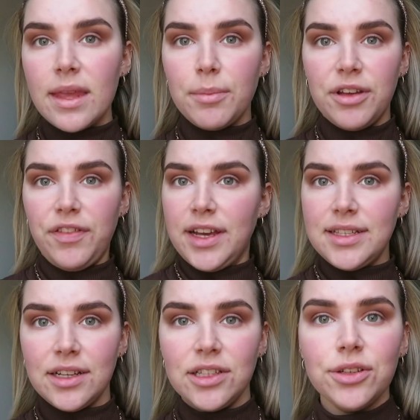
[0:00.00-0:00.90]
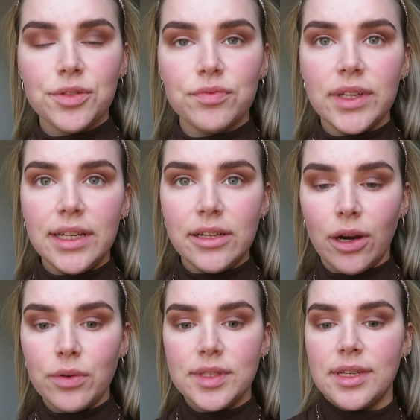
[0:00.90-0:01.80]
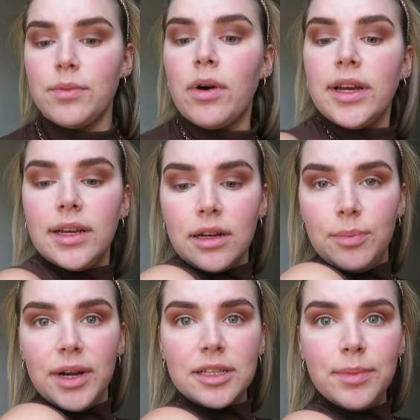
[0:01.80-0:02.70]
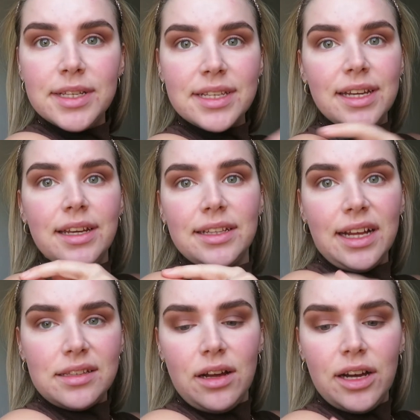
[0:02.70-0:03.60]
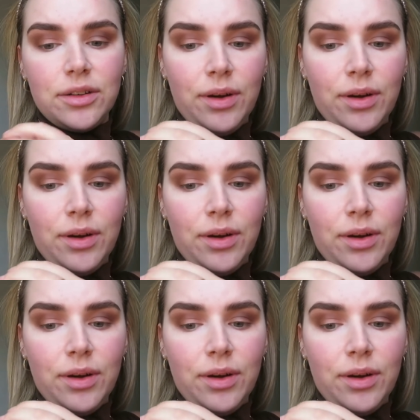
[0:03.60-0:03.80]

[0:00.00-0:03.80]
my face actually looks really ghosty white compared to my skin. Like, that's not, I